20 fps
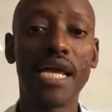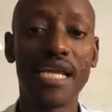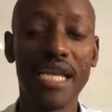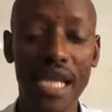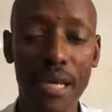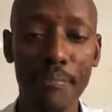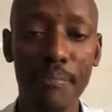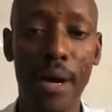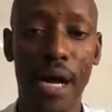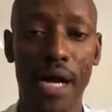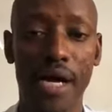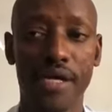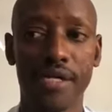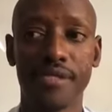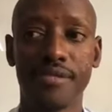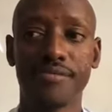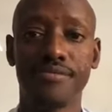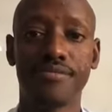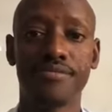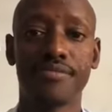
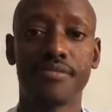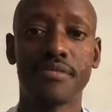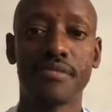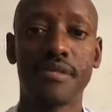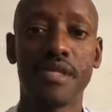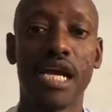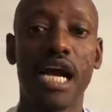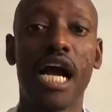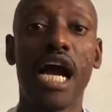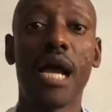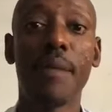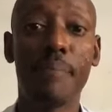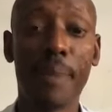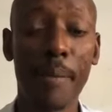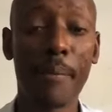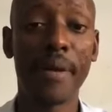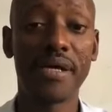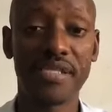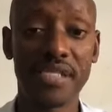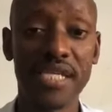labor, I
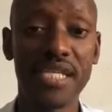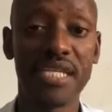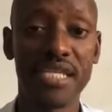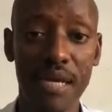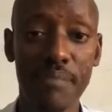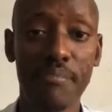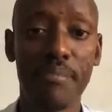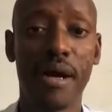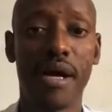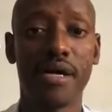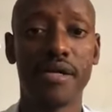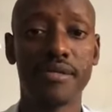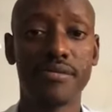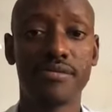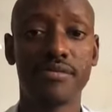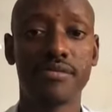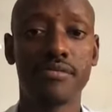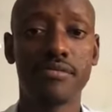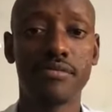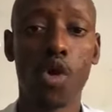purposely labor,
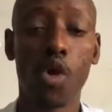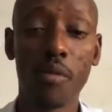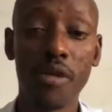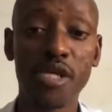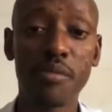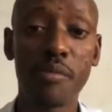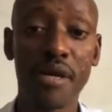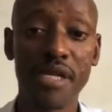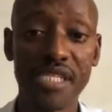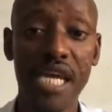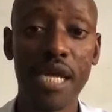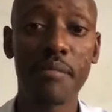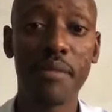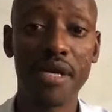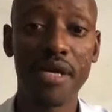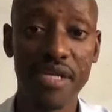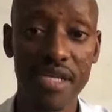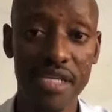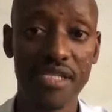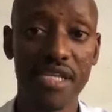commit my time
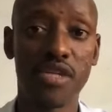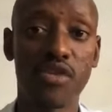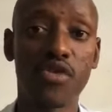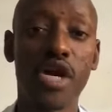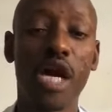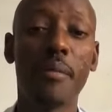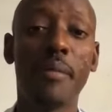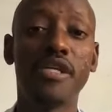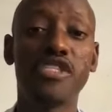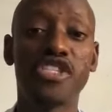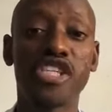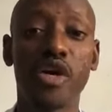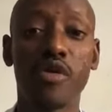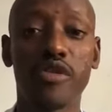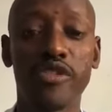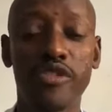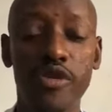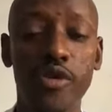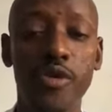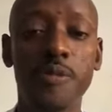and data to come and share
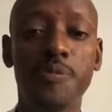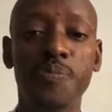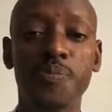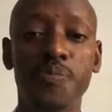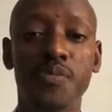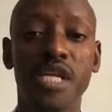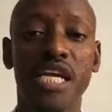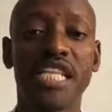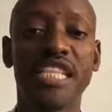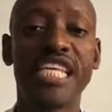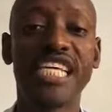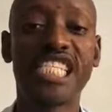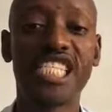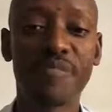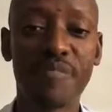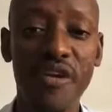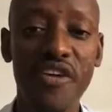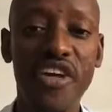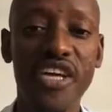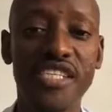with you the
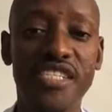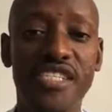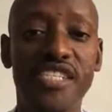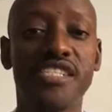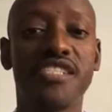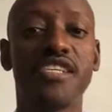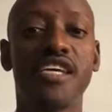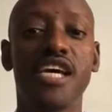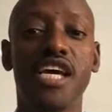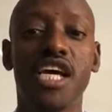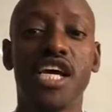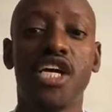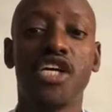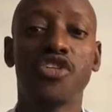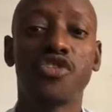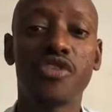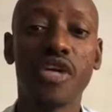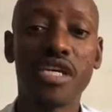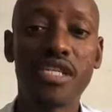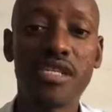experiences
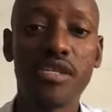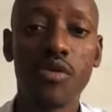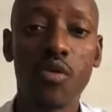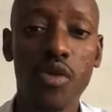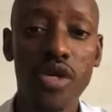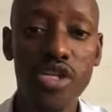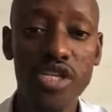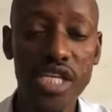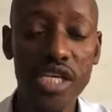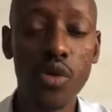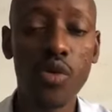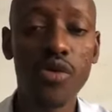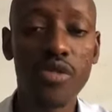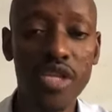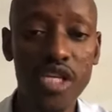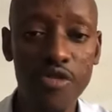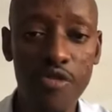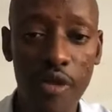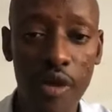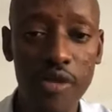so that we deal with
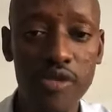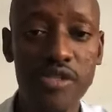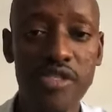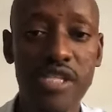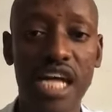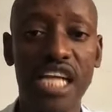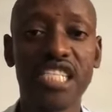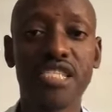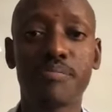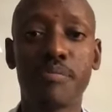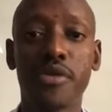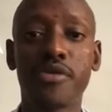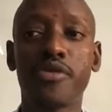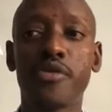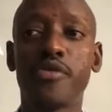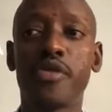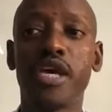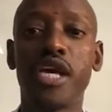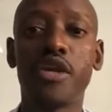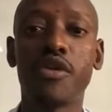these fraudsters both
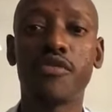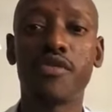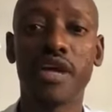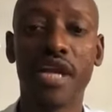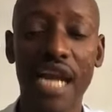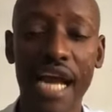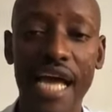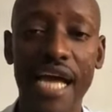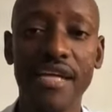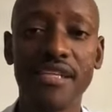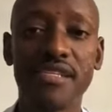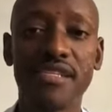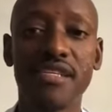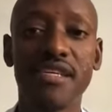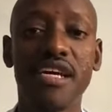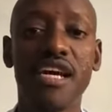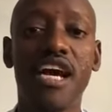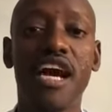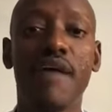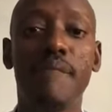on the end of the clients
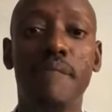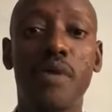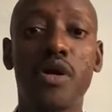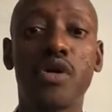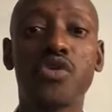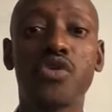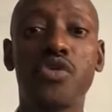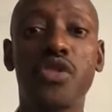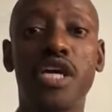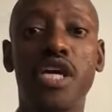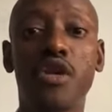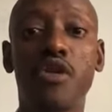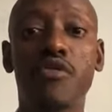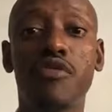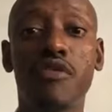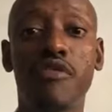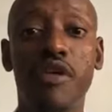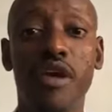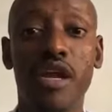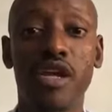but also on the end
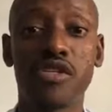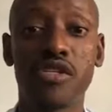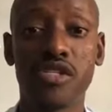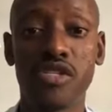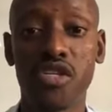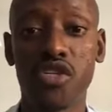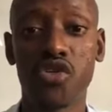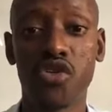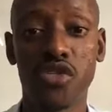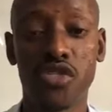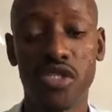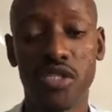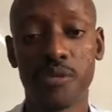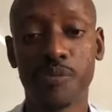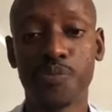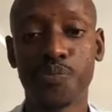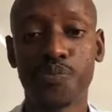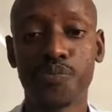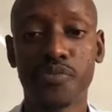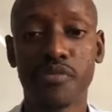of the financial institutions.
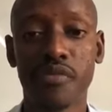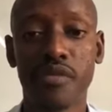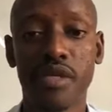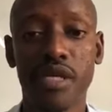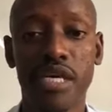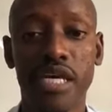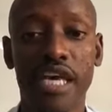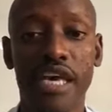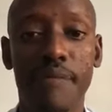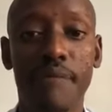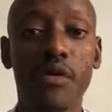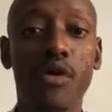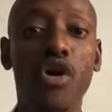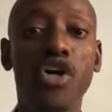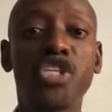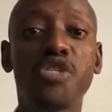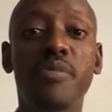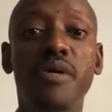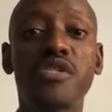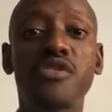
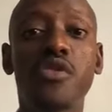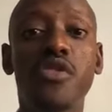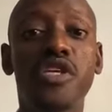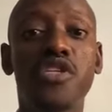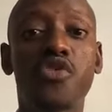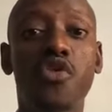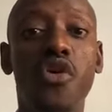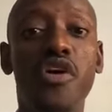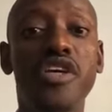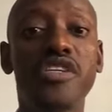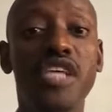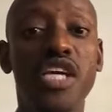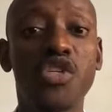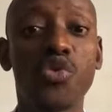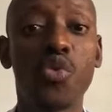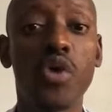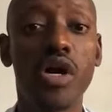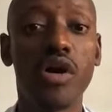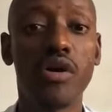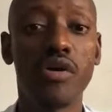Because based on the stories
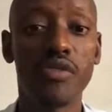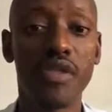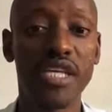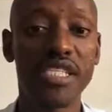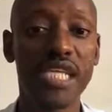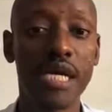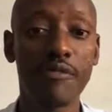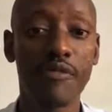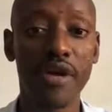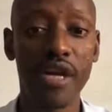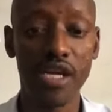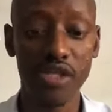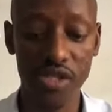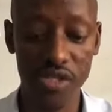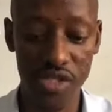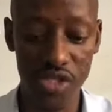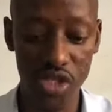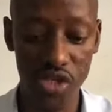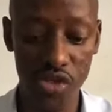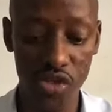as well, there are some
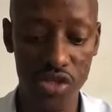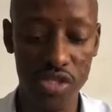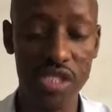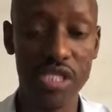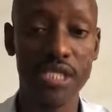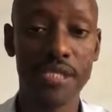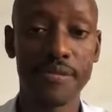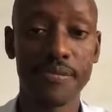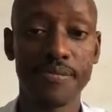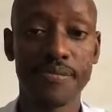financial institutions